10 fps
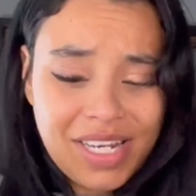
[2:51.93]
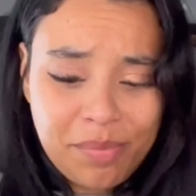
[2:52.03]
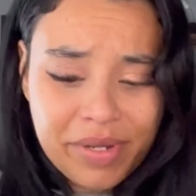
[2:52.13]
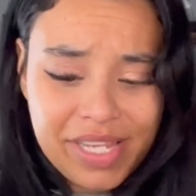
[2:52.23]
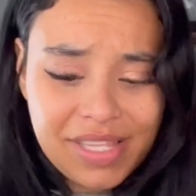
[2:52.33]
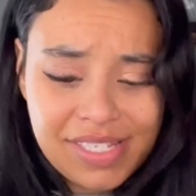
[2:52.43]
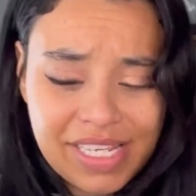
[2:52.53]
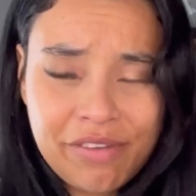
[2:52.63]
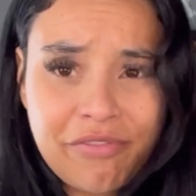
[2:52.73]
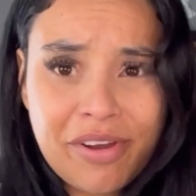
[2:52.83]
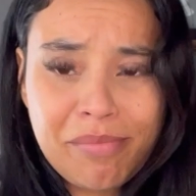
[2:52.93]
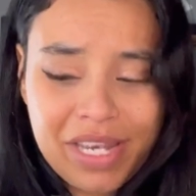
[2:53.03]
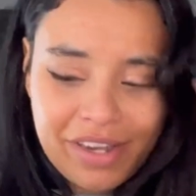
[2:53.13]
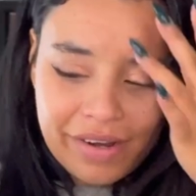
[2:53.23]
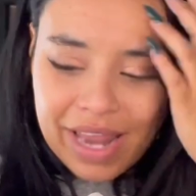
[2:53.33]
up putting this in for a
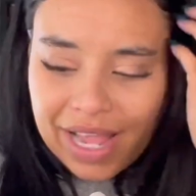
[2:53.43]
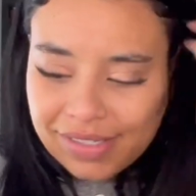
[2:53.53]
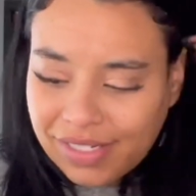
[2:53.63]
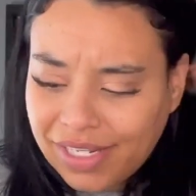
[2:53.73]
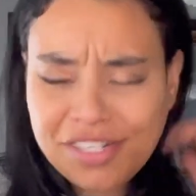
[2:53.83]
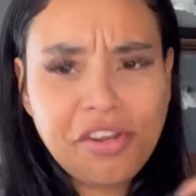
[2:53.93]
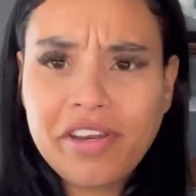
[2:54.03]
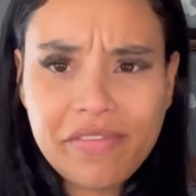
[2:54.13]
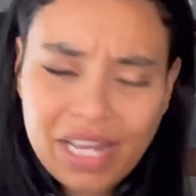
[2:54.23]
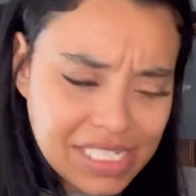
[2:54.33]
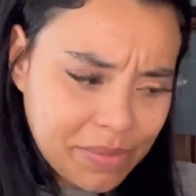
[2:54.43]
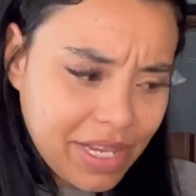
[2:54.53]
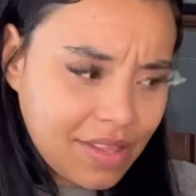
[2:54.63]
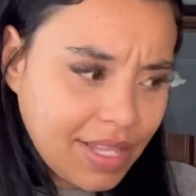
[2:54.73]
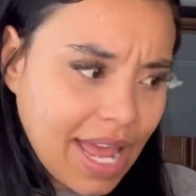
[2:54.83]
minute on accident. Don't even ask me
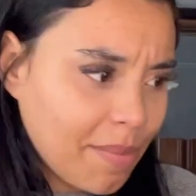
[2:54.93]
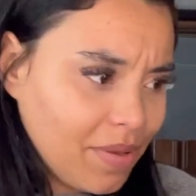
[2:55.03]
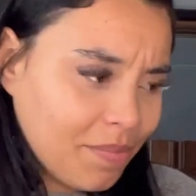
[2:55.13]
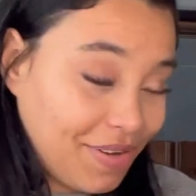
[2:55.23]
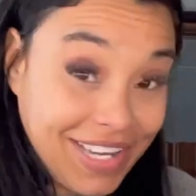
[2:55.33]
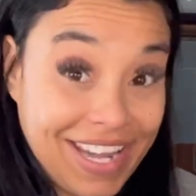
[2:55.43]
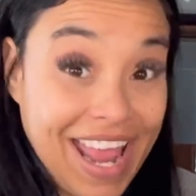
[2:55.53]
how that happened, but it